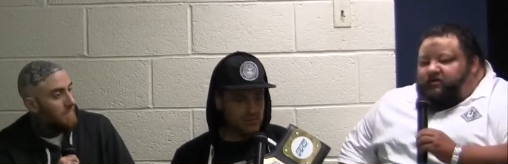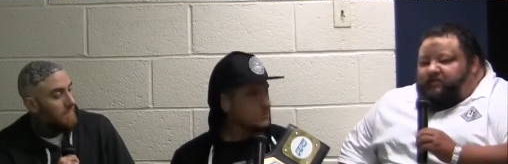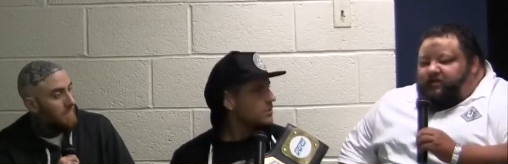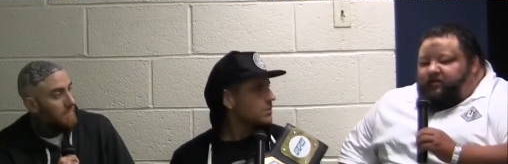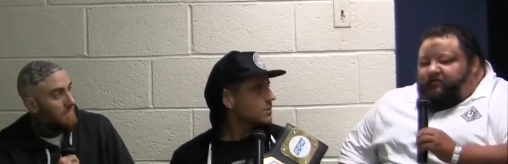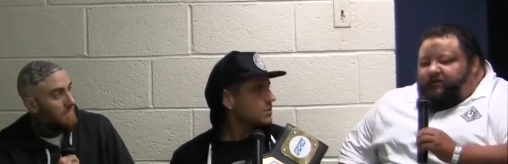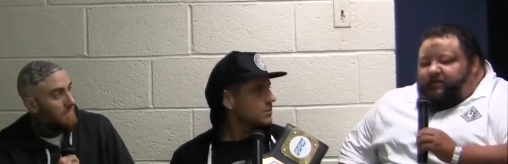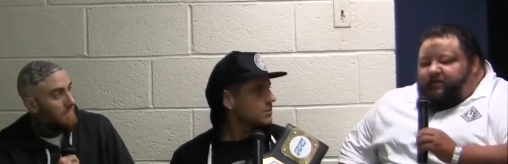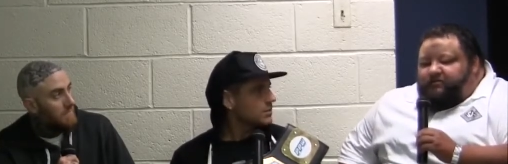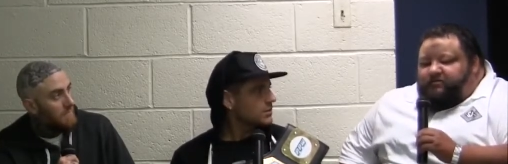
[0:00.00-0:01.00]
Speaker 1: He's been here a few
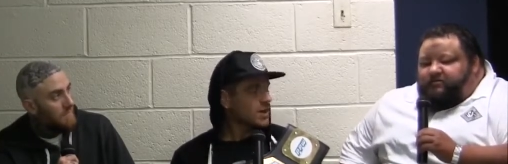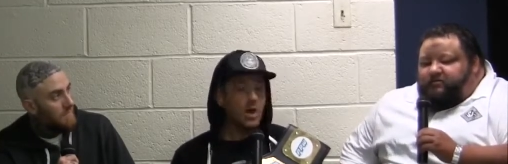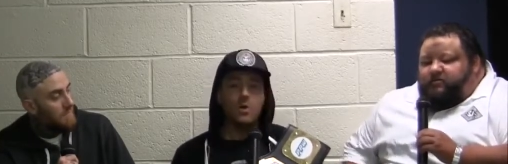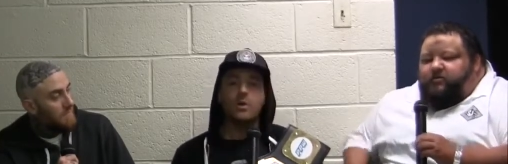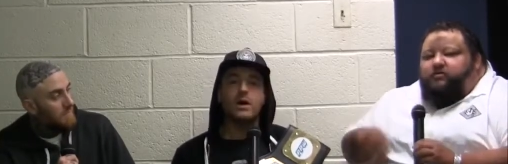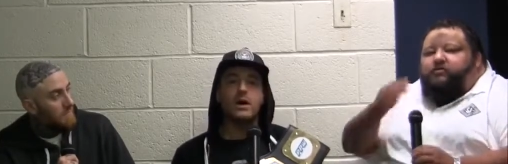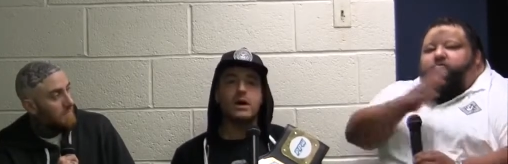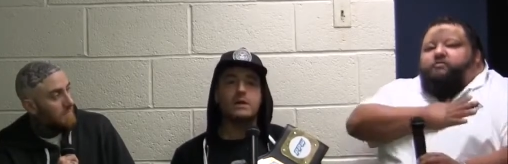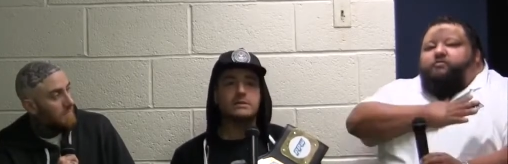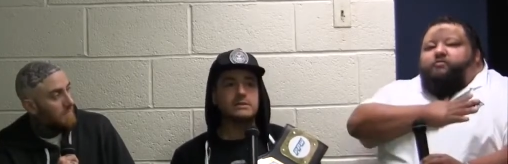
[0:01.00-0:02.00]
times. Oh,
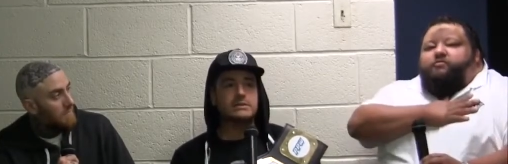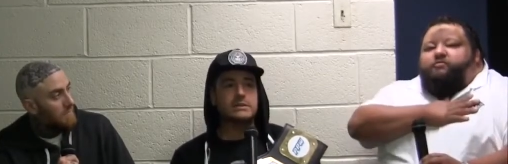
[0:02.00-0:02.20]
uh,